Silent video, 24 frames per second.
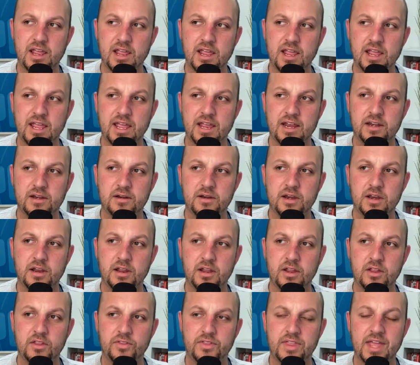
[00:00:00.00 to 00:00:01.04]
And
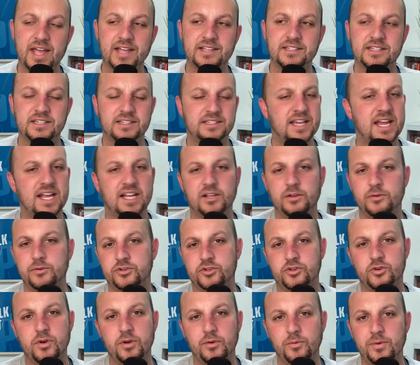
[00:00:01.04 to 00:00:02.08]
that's exactly what
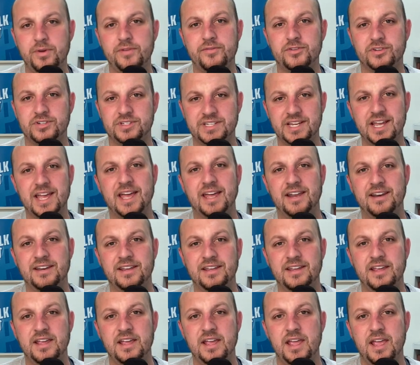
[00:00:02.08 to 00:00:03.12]
Troy Weaver said.
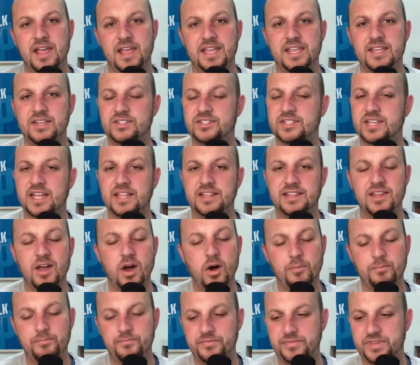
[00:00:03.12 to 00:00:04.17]
He said,
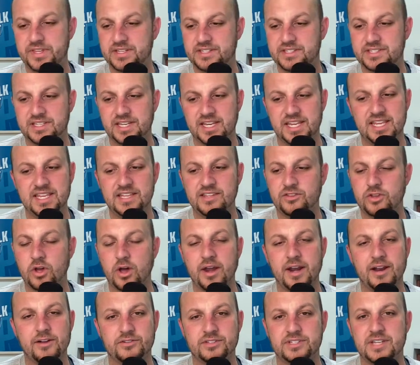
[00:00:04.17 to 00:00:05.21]
nope, he thought
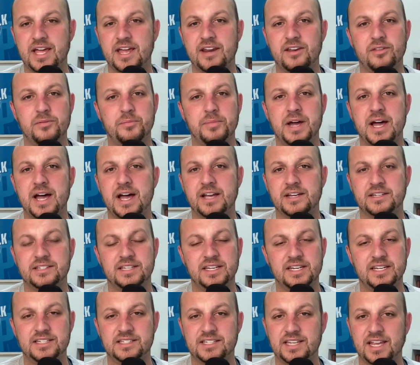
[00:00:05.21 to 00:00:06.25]
outside of the box.
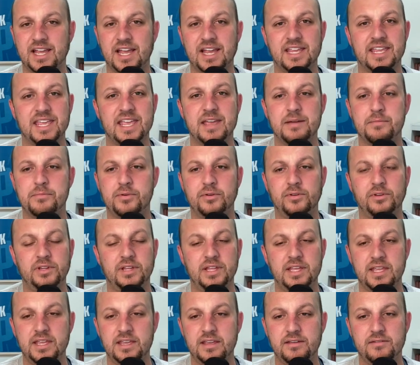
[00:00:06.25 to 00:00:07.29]
And he's like, I can't
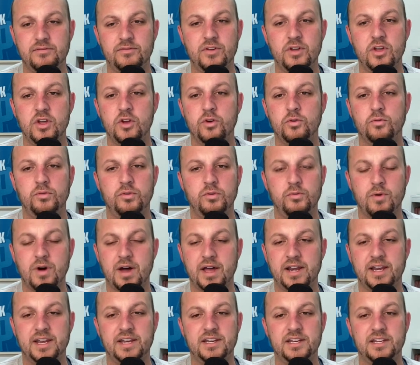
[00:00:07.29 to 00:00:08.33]
believe we
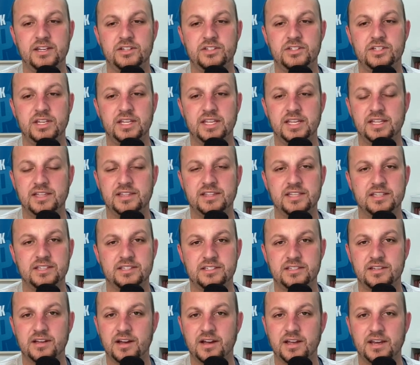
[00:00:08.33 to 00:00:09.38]
wanted to get this
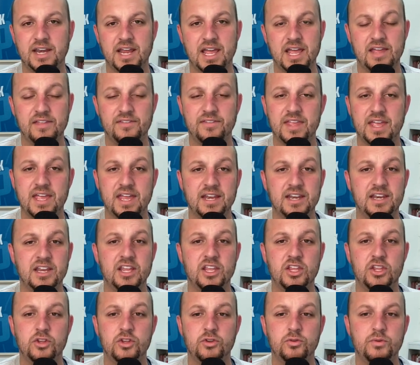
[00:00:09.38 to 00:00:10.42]
done. And then
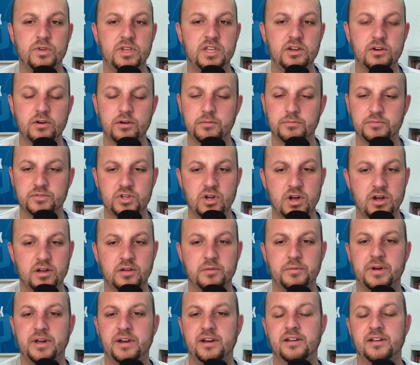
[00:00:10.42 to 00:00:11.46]
you hear him talk
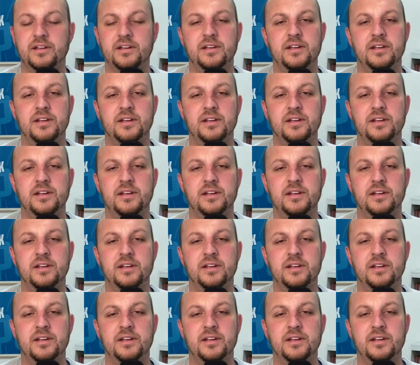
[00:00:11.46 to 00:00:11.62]
about it.